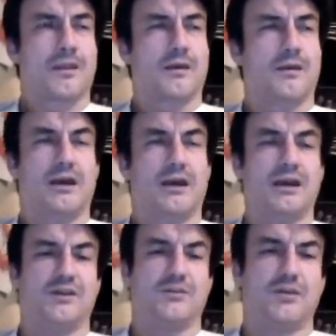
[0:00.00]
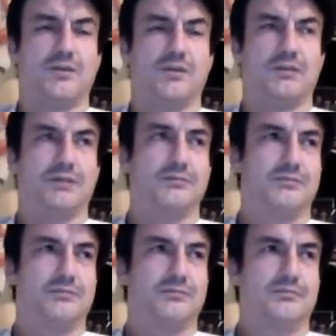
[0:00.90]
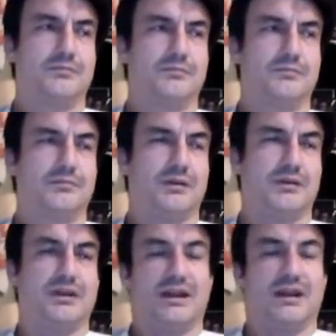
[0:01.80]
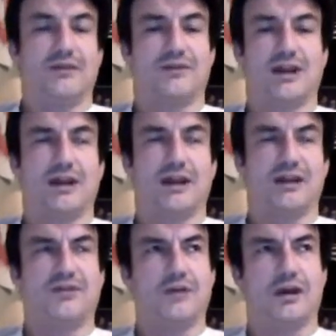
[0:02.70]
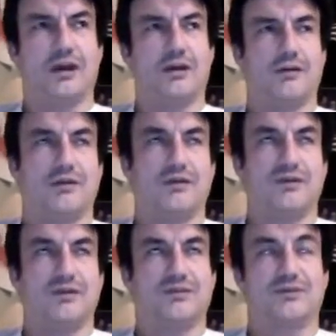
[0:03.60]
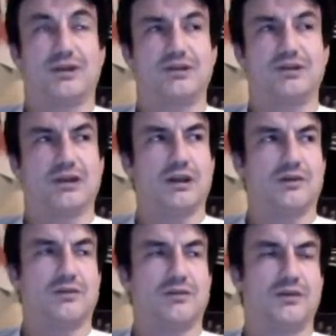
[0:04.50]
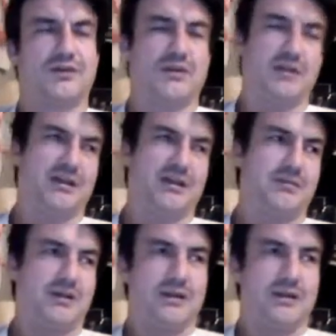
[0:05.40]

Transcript: I didn't smoke, but I had to get outside and get some air and enjoy some sunshine and so on. So you meet them and you